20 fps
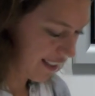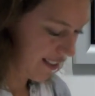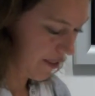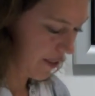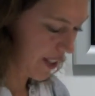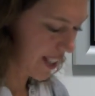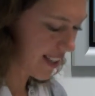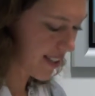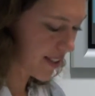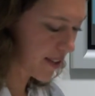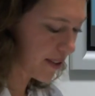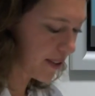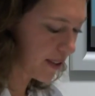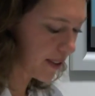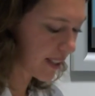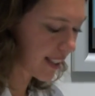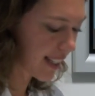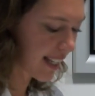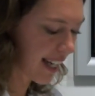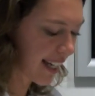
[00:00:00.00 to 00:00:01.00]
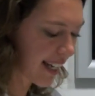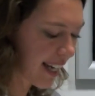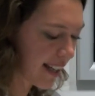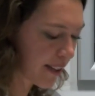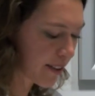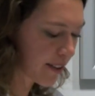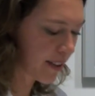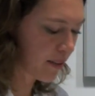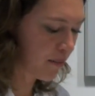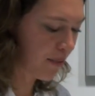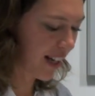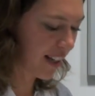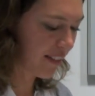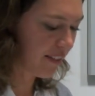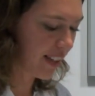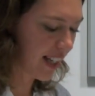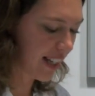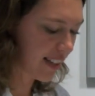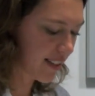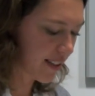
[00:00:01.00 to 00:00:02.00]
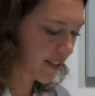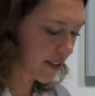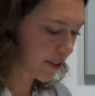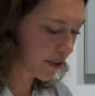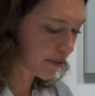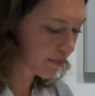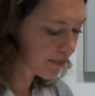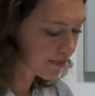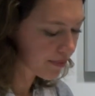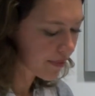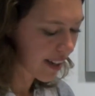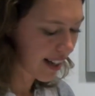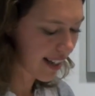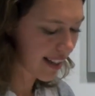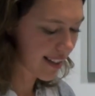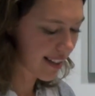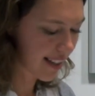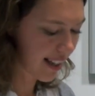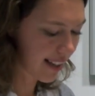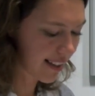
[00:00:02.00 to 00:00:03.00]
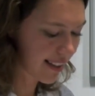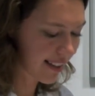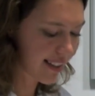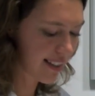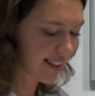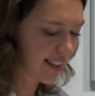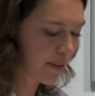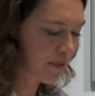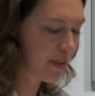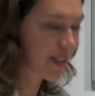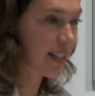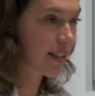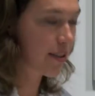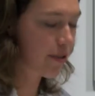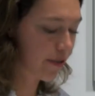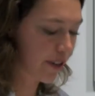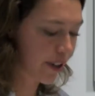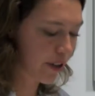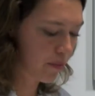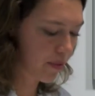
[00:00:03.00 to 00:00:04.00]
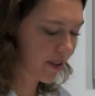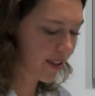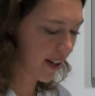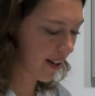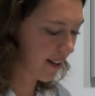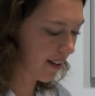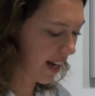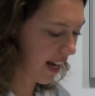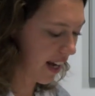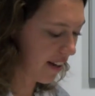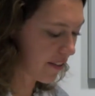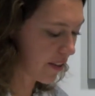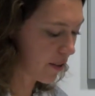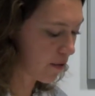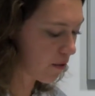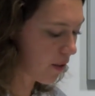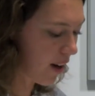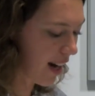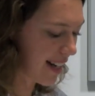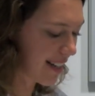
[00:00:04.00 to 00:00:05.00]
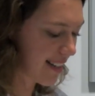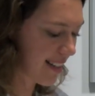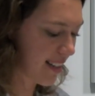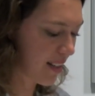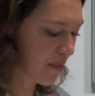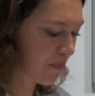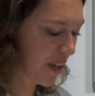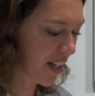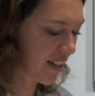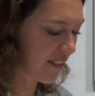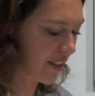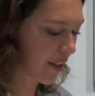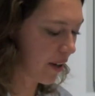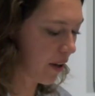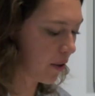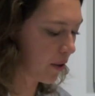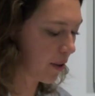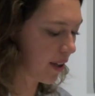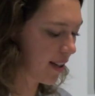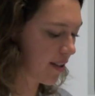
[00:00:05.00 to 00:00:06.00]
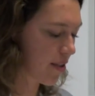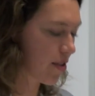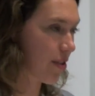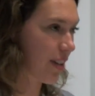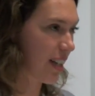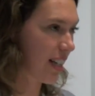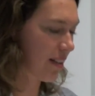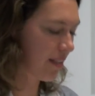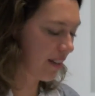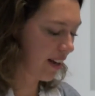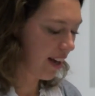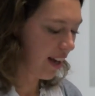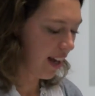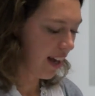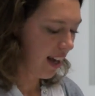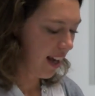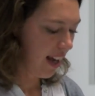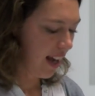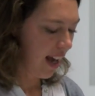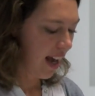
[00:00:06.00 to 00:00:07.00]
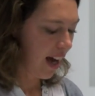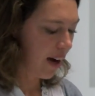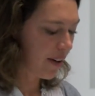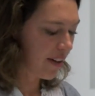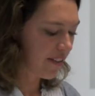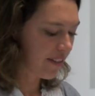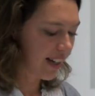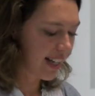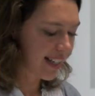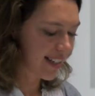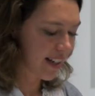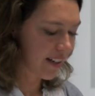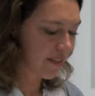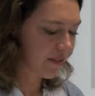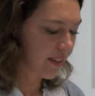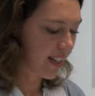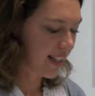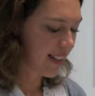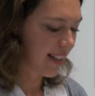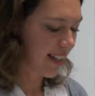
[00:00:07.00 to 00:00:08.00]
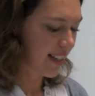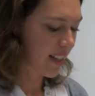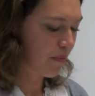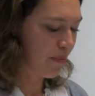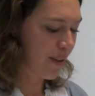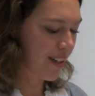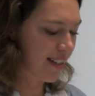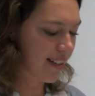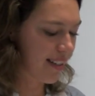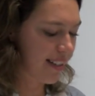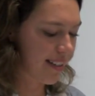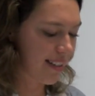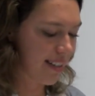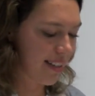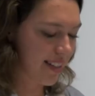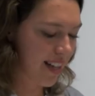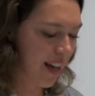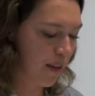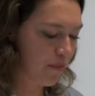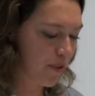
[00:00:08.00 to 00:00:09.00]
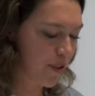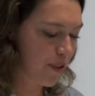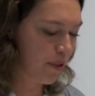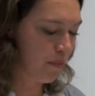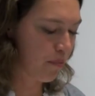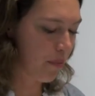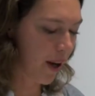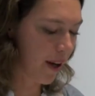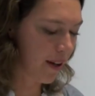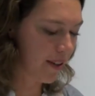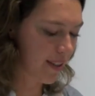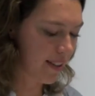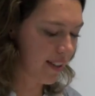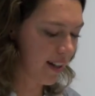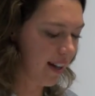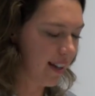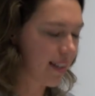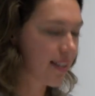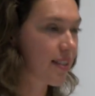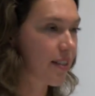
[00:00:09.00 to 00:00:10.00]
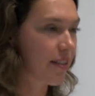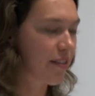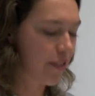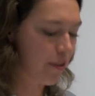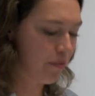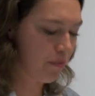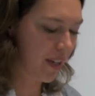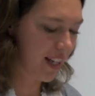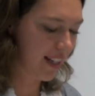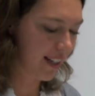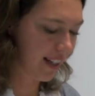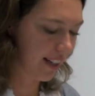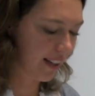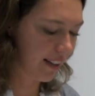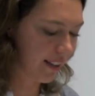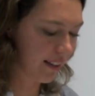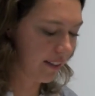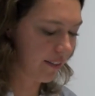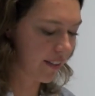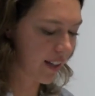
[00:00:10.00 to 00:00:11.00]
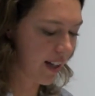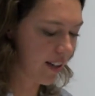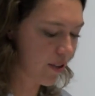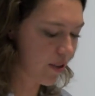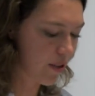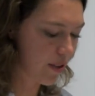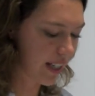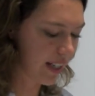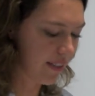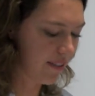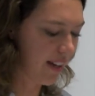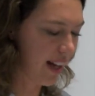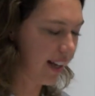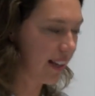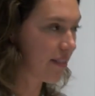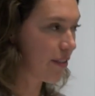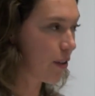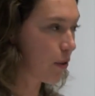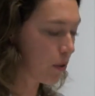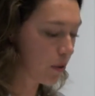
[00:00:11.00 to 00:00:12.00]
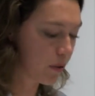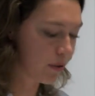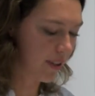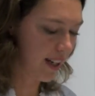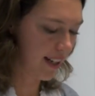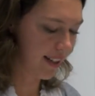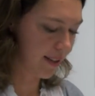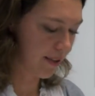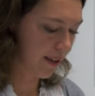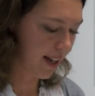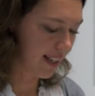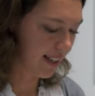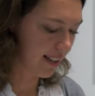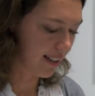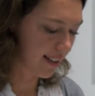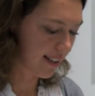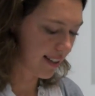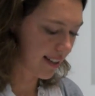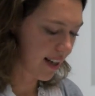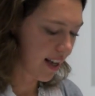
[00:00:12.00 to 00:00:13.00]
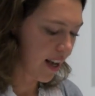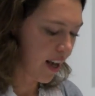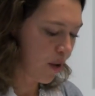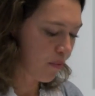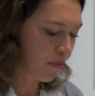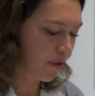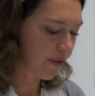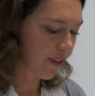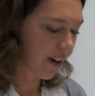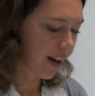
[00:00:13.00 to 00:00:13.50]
which is called Que quedó del Manifiesto, is that this limited group don't have the right to speak for the whole country. However, I don't read the exhibition as an attempt to impose an answer of the meaning of country valid for all Venezuelans, but